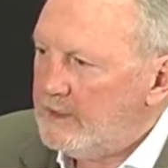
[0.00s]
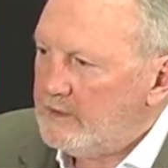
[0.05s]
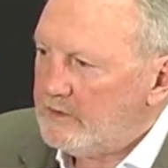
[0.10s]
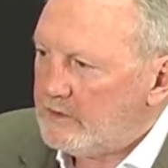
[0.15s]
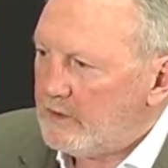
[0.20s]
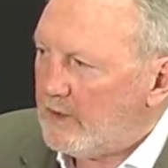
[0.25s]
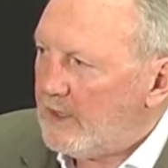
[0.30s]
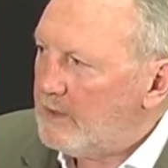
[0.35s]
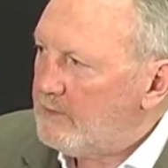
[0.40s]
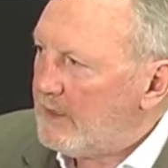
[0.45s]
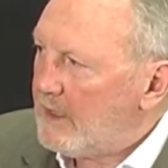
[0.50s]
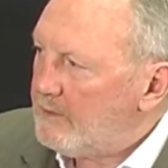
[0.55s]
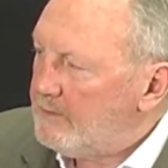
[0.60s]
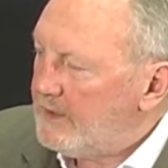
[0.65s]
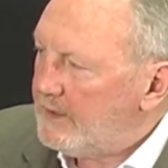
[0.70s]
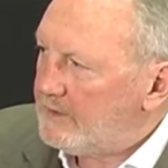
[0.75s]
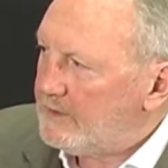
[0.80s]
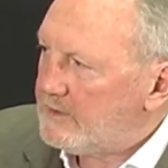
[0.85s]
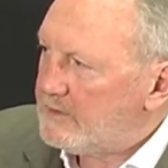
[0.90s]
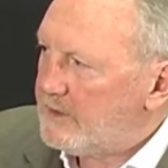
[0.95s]
So I
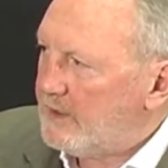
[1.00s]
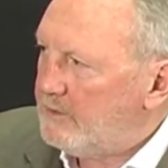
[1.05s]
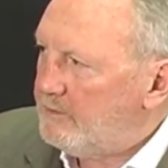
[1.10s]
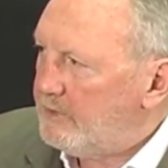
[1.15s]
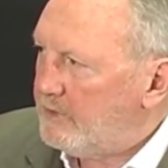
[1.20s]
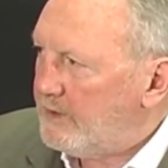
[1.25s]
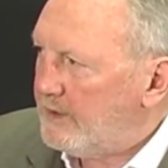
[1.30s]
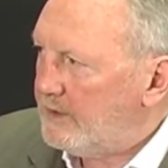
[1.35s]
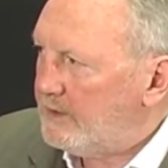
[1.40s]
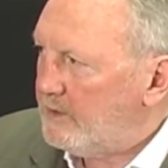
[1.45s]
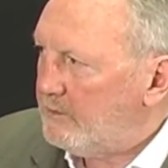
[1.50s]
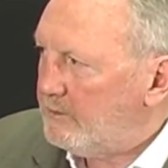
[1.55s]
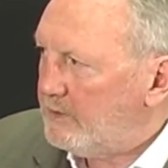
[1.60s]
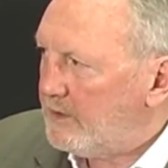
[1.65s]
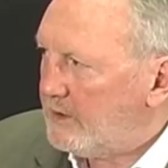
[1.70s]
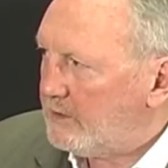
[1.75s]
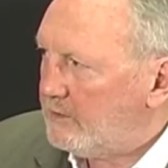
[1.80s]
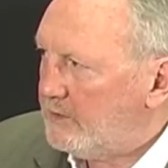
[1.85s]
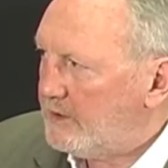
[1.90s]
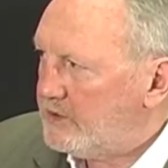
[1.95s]
make the same point in the
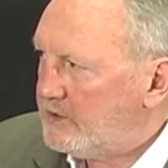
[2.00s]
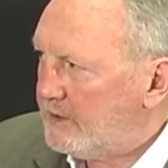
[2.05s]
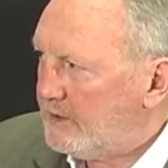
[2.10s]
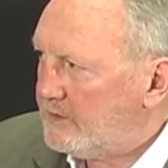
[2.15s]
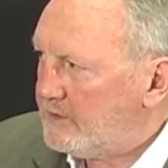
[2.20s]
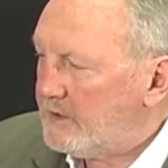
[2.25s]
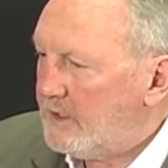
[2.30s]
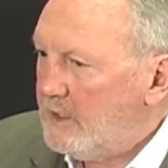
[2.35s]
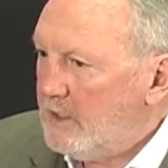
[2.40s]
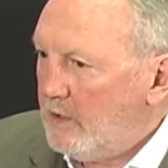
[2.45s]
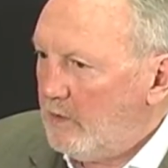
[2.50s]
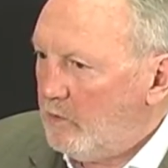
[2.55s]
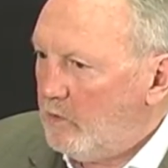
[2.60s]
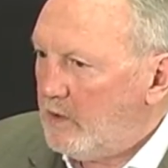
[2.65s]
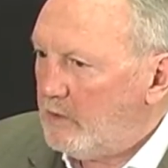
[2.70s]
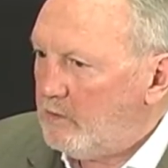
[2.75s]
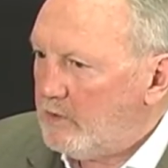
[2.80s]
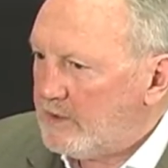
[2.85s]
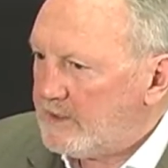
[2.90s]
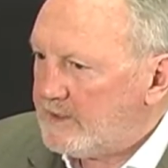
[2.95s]
book, which is
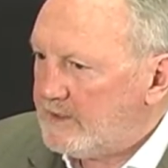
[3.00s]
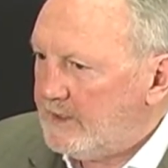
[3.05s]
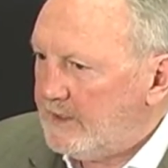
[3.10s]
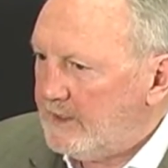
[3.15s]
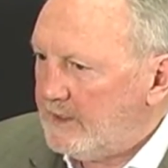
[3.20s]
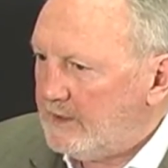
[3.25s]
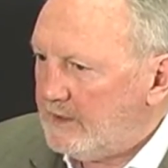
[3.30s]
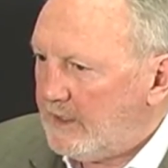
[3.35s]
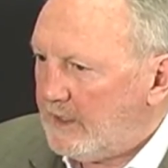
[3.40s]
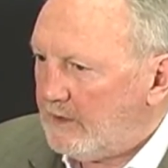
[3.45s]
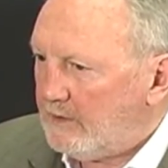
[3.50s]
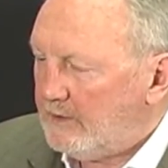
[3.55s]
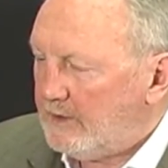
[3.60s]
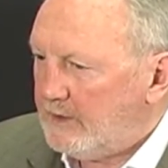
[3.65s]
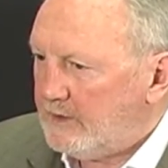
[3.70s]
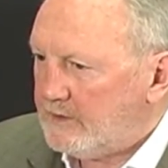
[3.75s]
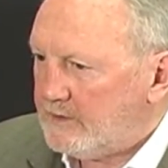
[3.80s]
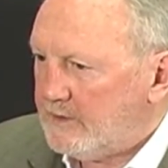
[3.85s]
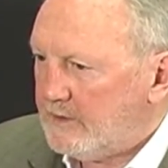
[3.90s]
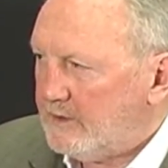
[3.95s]
what we're seeing now
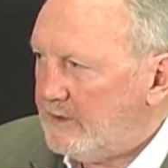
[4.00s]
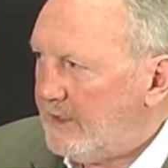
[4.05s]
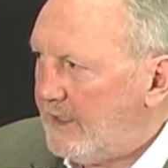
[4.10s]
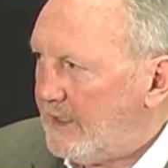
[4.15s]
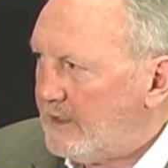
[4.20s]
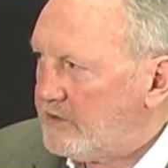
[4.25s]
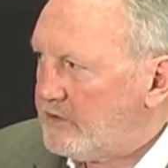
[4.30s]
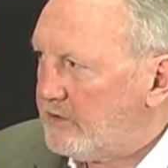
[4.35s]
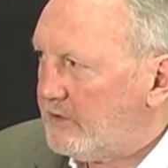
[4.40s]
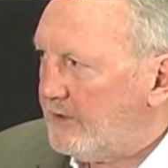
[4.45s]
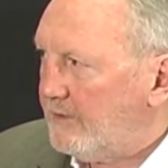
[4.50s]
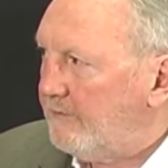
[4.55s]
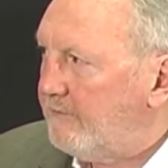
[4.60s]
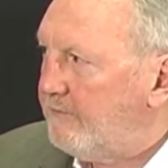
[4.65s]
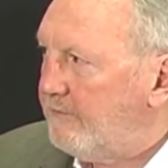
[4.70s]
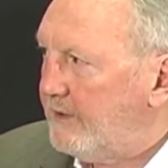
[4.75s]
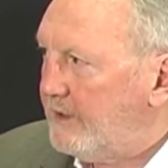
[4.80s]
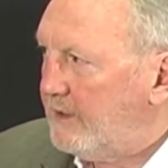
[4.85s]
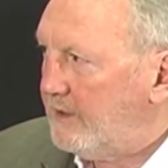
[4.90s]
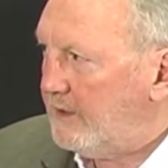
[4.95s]
is the natural
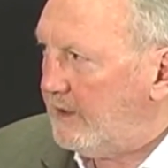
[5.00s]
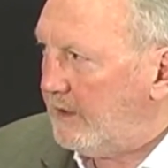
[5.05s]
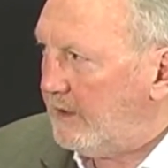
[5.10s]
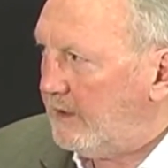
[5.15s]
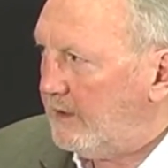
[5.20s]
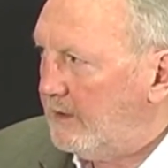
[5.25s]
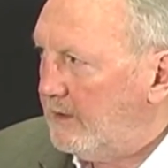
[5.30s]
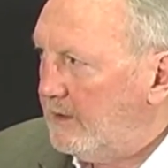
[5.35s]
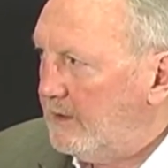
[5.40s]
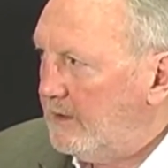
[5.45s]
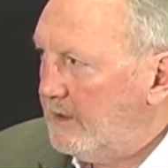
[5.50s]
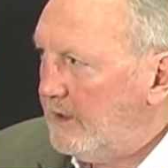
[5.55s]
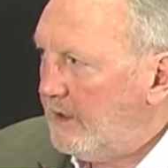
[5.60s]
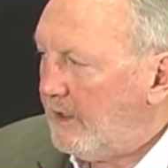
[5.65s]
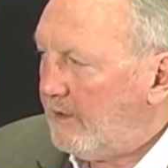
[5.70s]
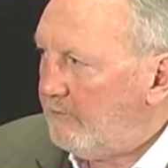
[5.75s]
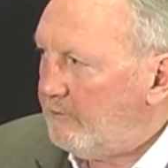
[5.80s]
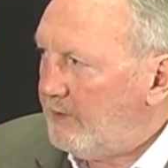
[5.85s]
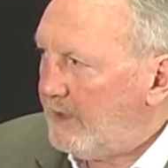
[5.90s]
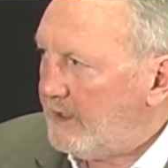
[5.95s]
affinity
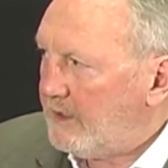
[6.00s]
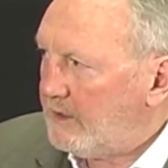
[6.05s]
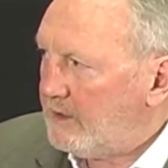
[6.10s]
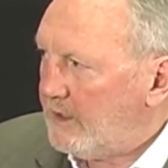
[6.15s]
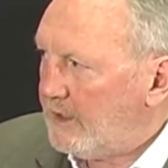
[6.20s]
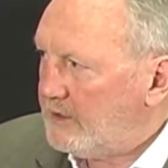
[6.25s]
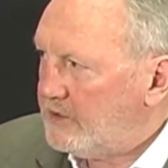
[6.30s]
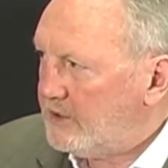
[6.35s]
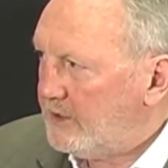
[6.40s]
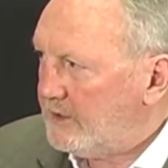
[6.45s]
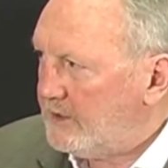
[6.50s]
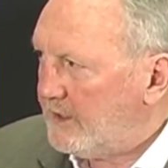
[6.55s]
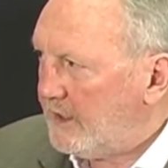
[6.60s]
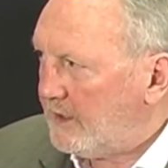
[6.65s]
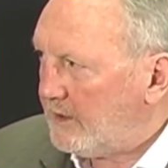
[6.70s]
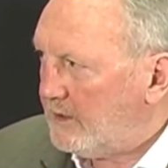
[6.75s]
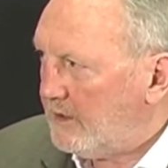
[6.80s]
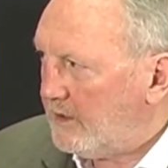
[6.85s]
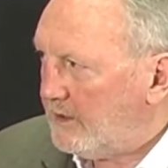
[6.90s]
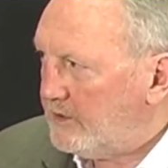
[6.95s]
of pedagogy and
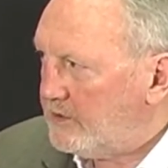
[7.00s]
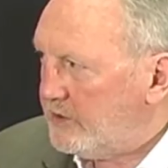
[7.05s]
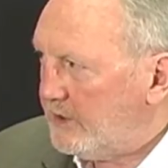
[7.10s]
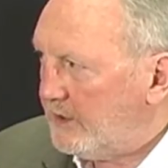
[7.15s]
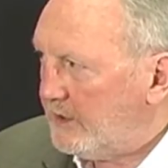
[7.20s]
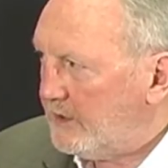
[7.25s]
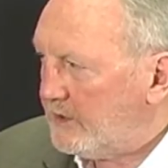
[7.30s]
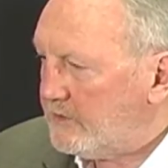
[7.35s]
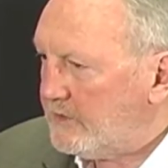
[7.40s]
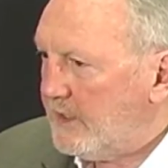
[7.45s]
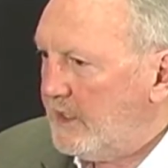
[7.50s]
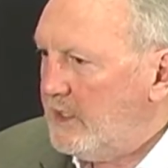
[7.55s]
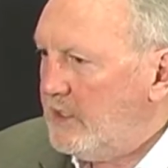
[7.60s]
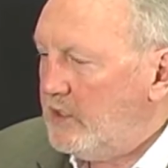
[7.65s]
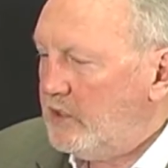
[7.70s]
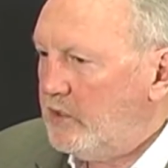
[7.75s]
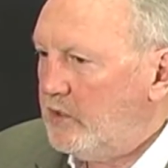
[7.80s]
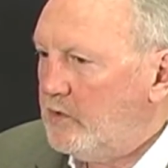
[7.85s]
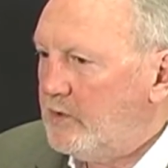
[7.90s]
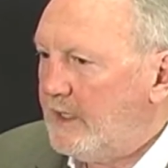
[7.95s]
technology, because
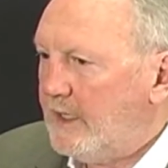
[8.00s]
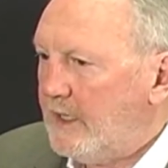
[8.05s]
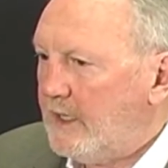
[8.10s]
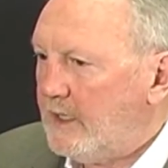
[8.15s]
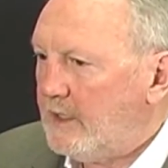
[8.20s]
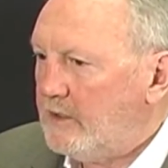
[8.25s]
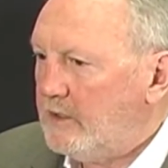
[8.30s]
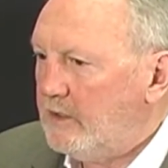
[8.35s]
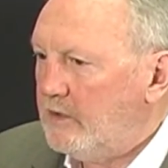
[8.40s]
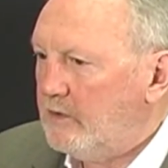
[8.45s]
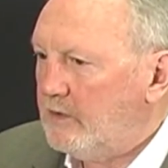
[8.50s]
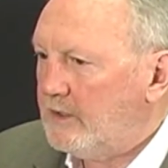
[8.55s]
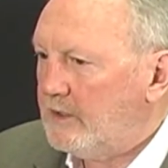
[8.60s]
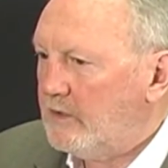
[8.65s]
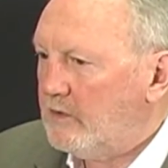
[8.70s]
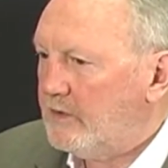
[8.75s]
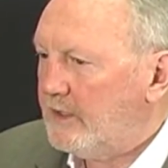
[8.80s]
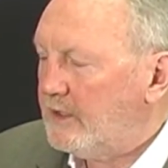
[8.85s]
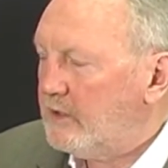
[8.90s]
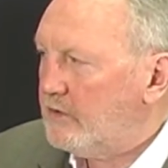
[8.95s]
you can
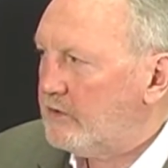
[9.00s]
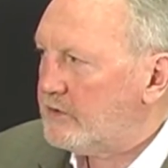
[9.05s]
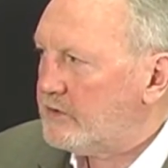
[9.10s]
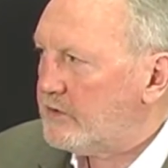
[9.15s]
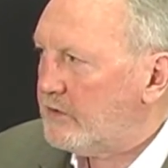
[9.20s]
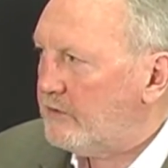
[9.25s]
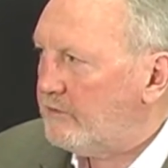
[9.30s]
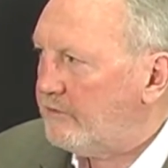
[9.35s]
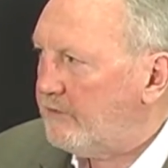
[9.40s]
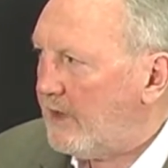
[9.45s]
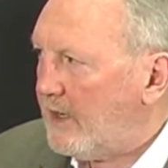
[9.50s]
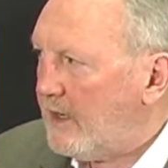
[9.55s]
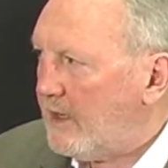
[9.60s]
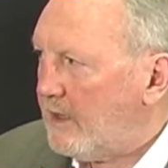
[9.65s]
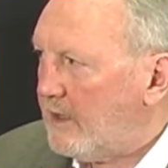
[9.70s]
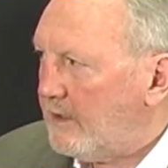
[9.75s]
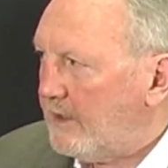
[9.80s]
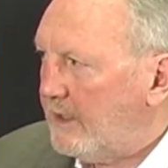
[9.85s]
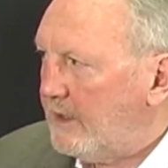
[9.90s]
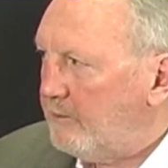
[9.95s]
only go so
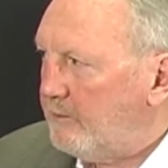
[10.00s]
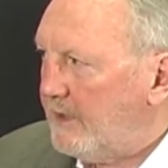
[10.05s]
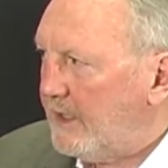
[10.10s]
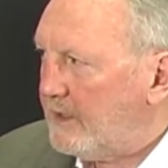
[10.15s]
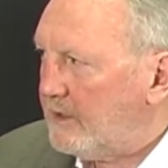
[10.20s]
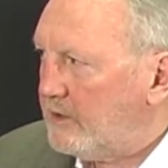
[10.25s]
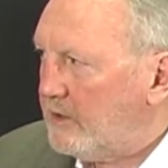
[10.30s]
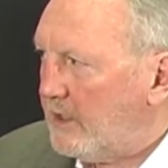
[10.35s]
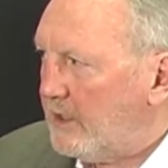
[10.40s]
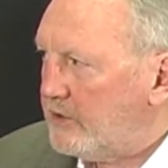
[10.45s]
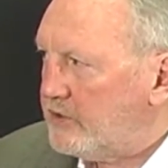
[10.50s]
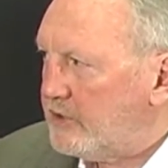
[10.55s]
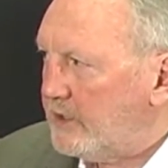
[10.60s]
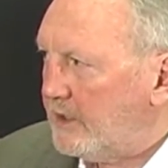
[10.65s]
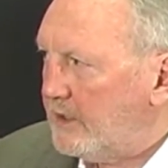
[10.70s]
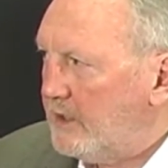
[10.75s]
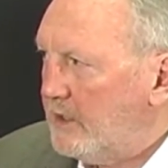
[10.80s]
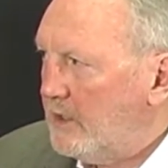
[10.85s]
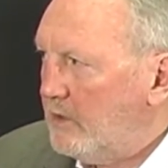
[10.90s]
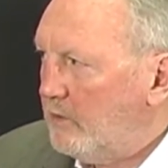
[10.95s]
far in
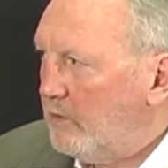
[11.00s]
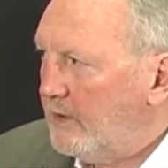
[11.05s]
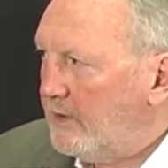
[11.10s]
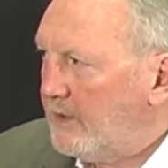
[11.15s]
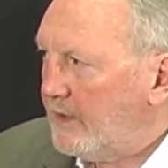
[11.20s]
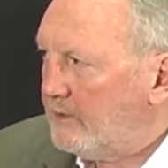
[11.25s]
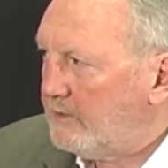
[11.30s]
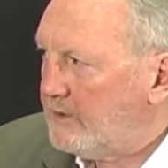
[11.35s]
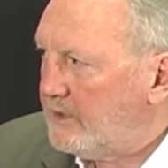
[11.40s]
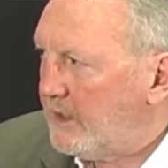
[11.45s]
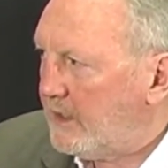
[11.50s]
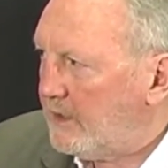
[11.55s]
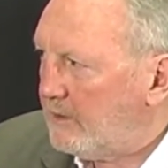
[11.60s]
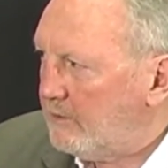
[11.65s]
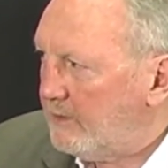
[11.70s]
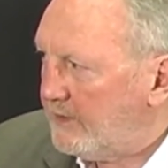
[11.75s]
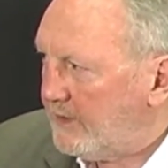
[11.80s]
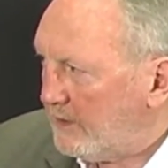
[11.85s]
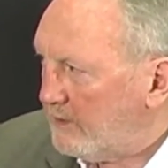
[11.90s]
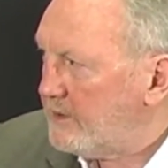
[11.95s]
pedagogy without
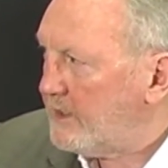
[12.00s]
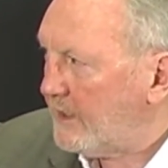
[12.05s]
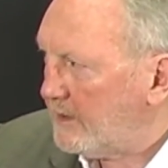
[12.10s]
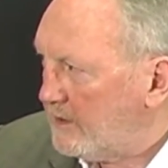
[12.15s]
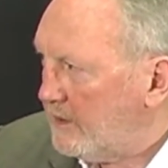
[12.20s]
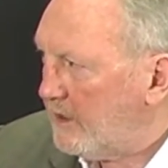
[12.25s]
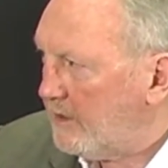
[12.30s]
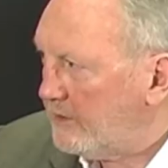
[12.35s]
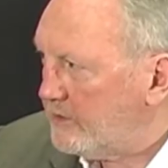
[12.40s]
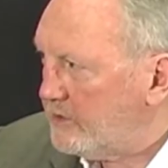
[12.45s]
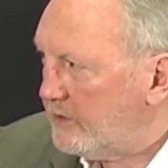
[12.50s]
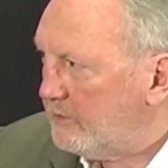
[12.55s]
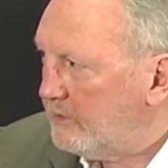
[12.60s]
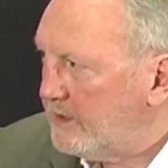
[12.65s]
technology.